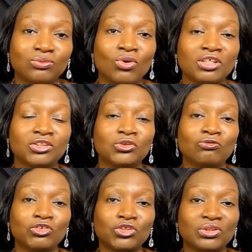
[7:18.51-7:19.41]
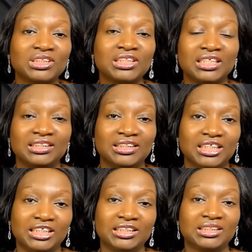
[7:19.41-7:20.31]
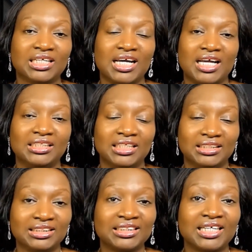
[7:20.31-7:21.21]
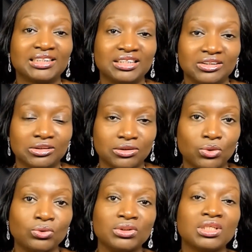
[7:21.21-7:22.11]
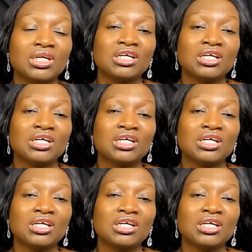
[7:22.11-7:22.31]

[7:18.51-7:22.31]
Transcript: once you've chosen a date and it's set in stone,